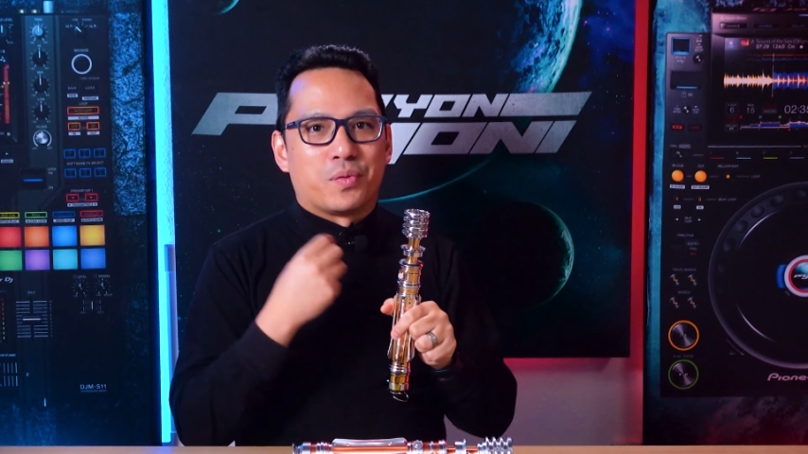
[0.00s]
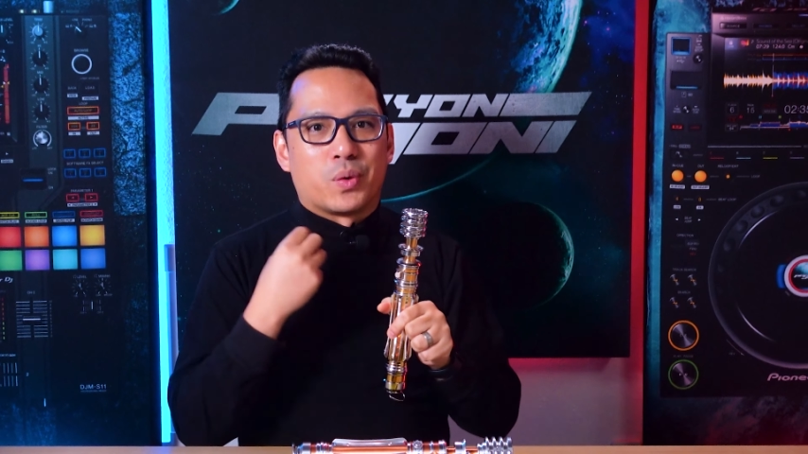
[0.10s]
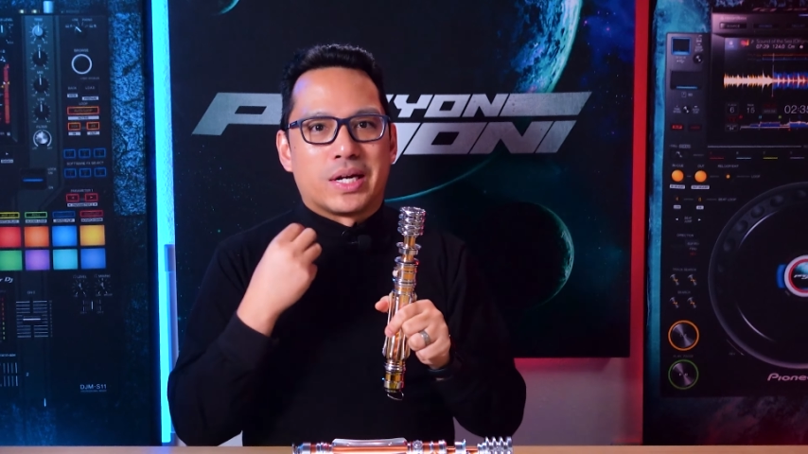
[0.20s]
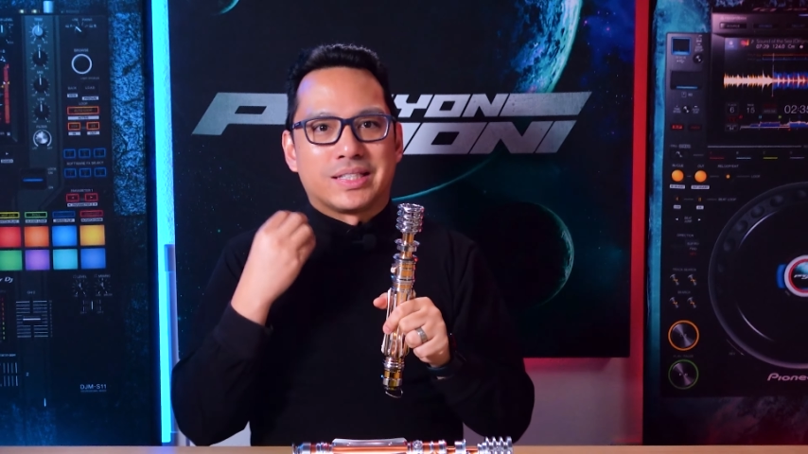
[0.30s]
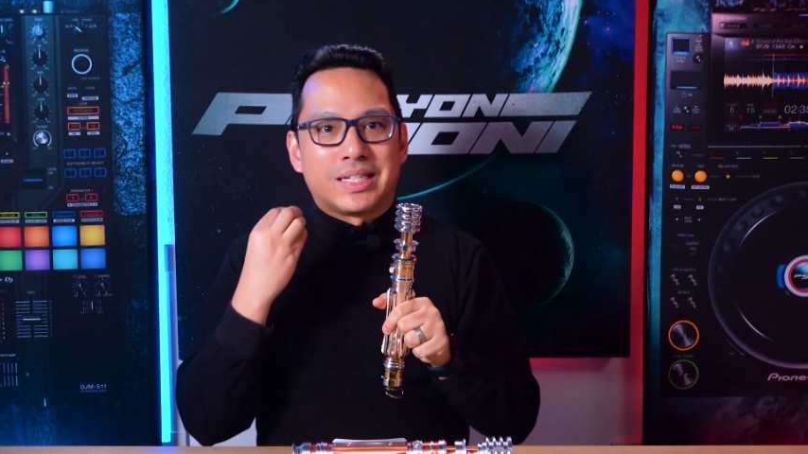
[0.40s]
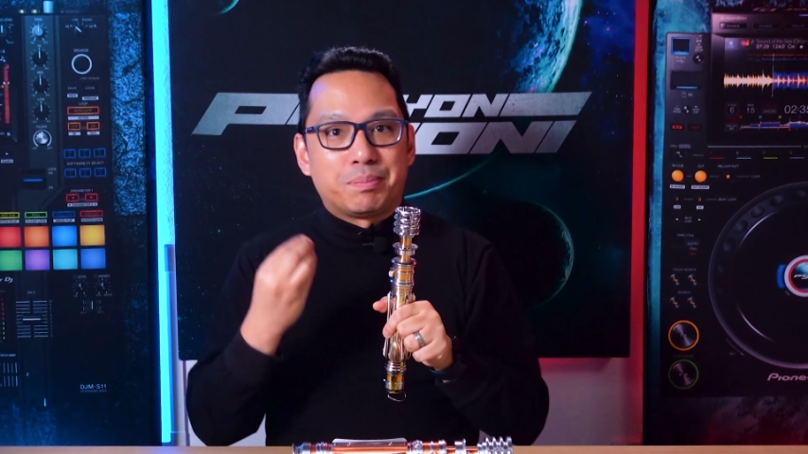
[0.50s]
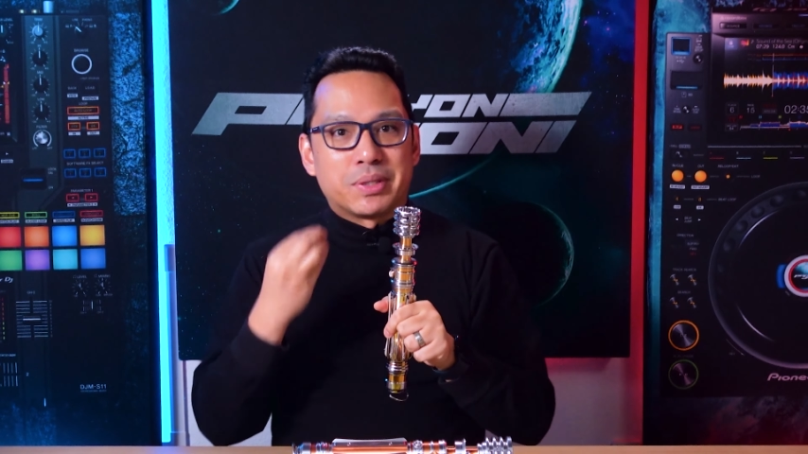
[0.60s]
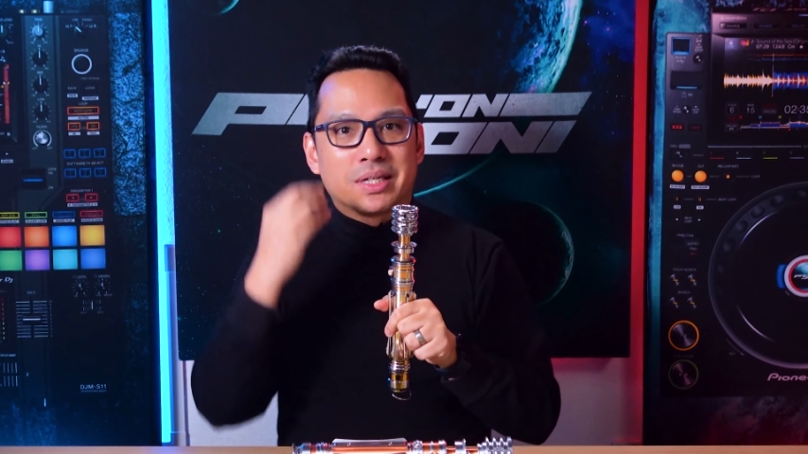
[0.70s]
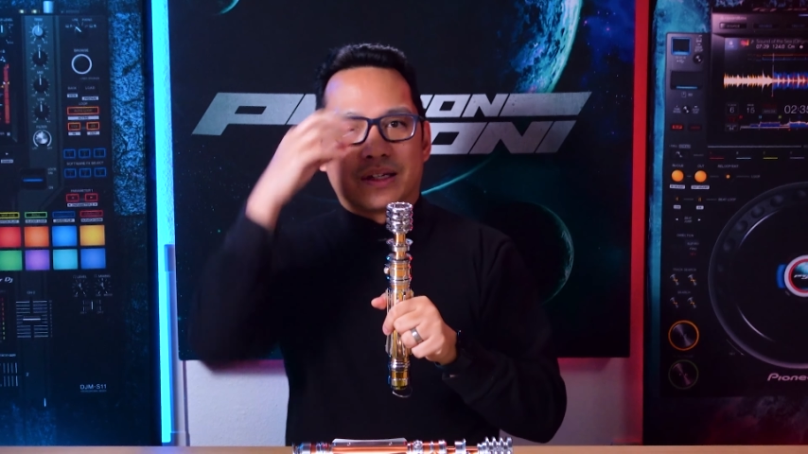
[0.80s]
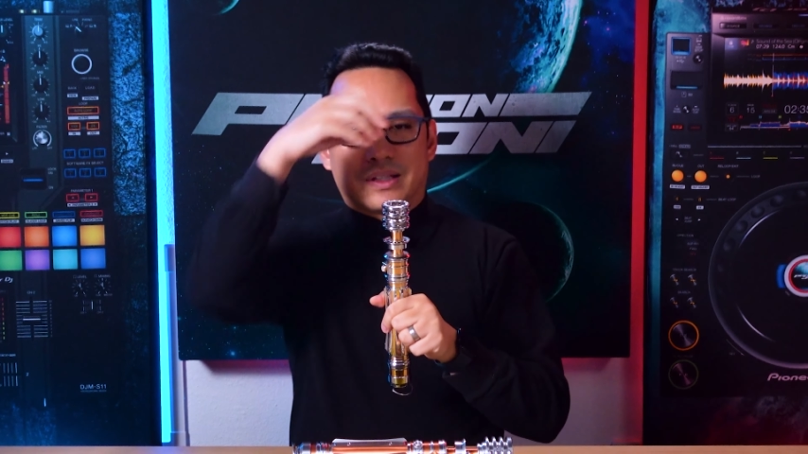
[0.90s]
when
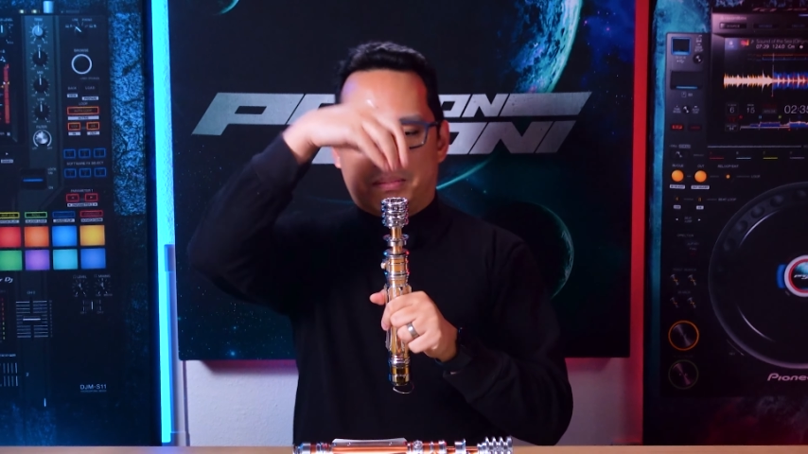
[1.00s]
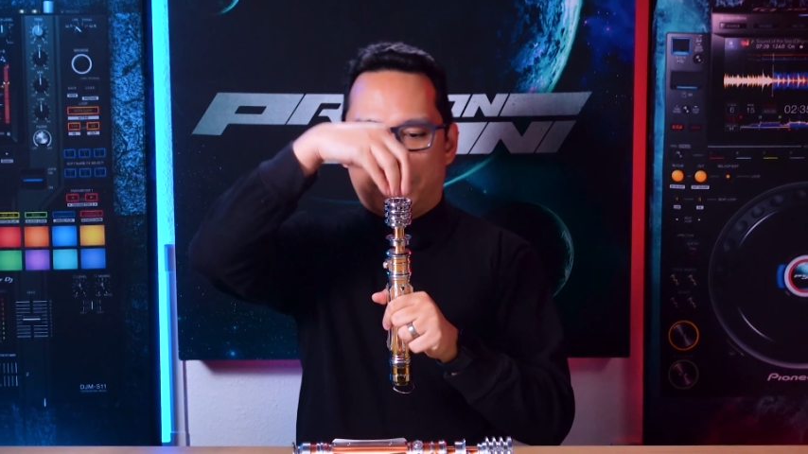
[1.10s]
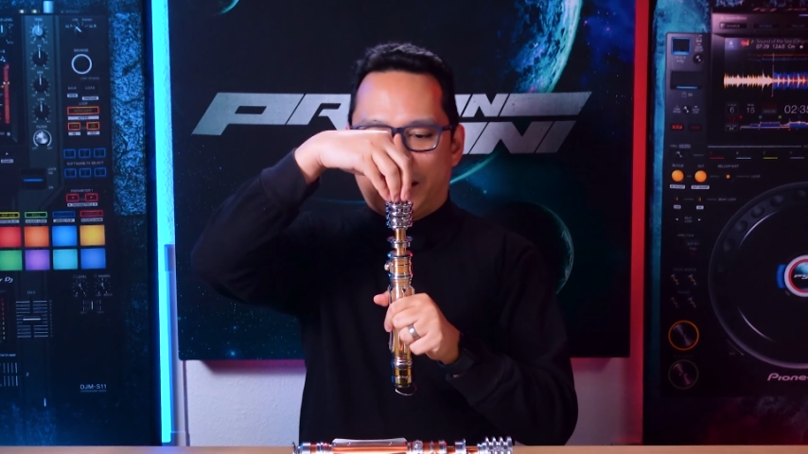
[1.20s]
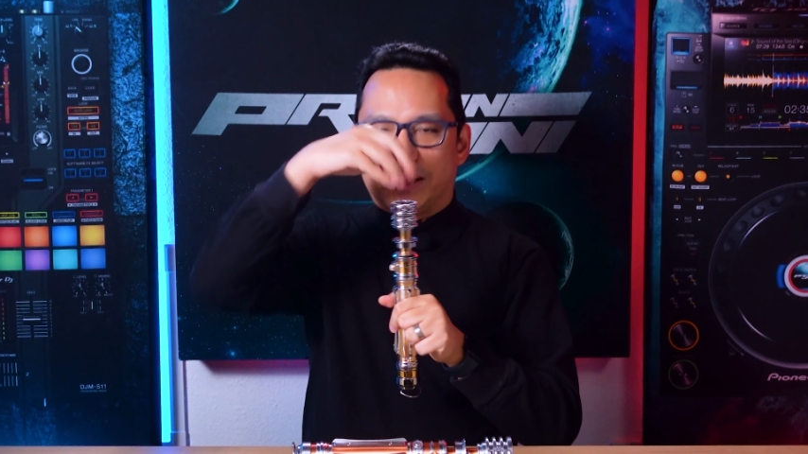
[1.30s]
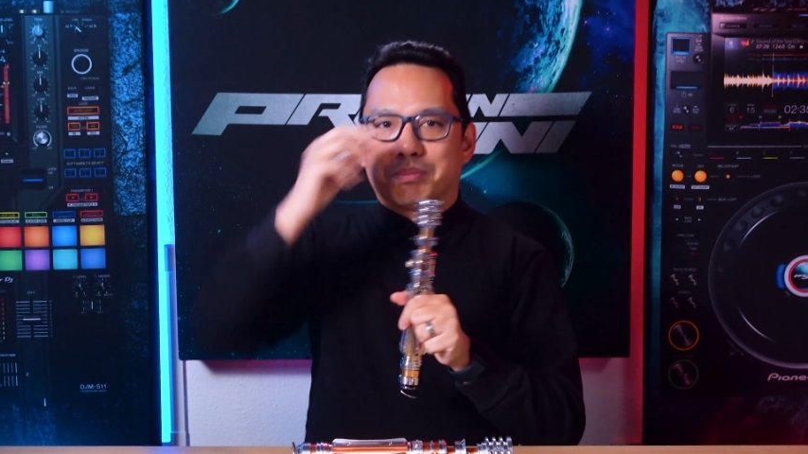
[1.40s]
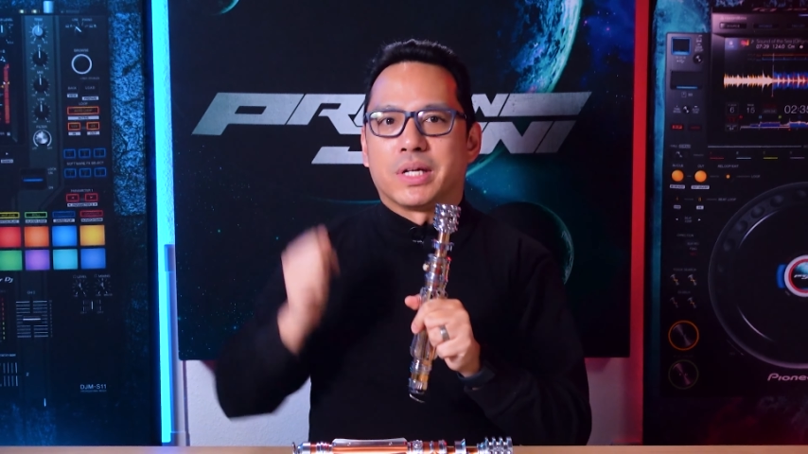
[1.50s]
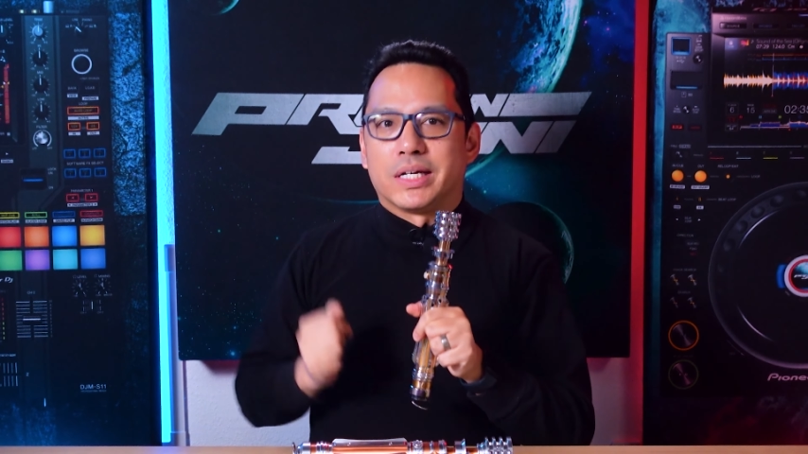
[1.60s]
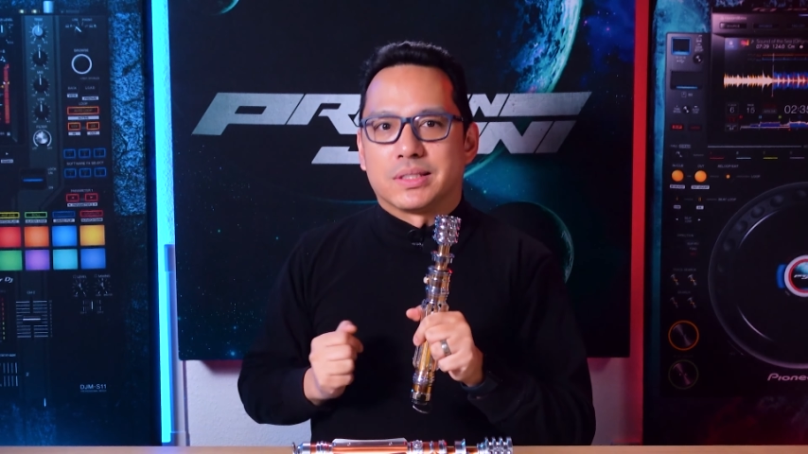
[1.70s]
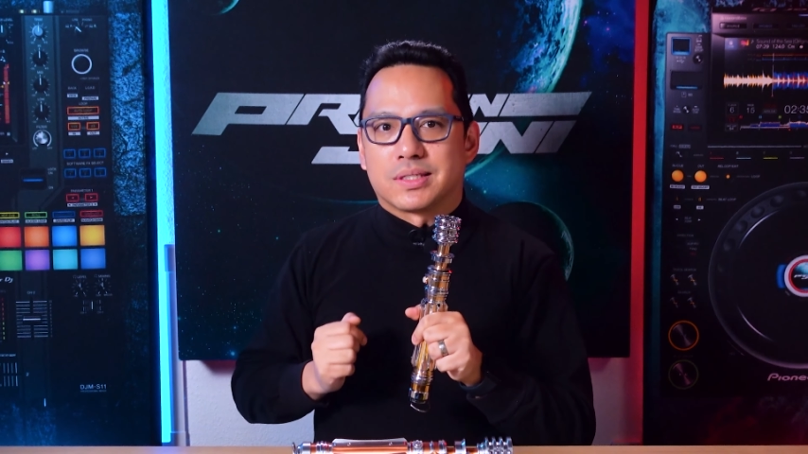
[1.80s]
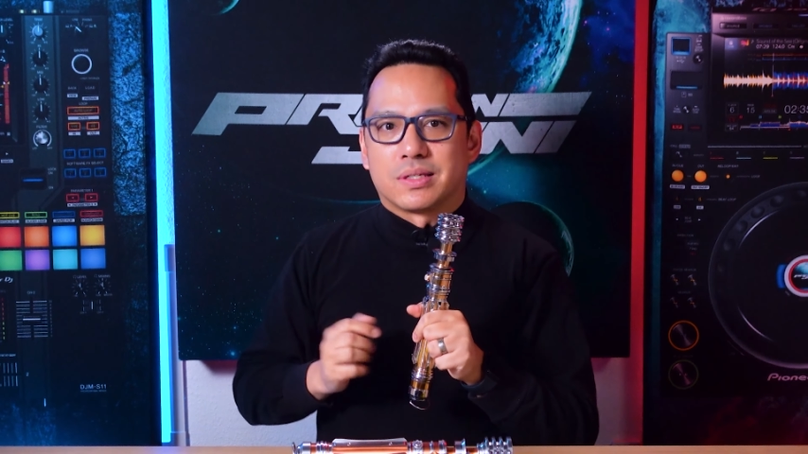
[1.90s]
keeping the blade in
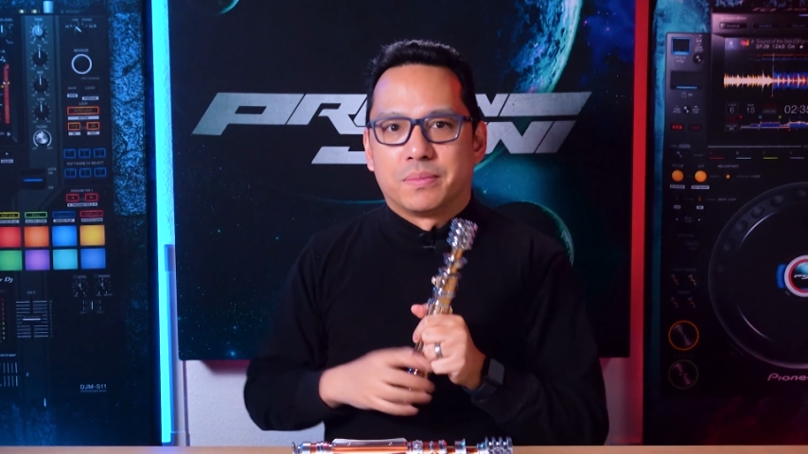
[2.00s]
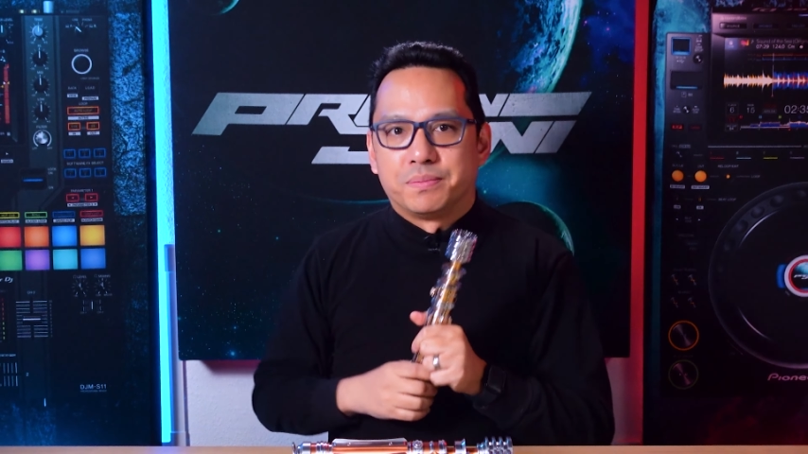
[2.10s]
place.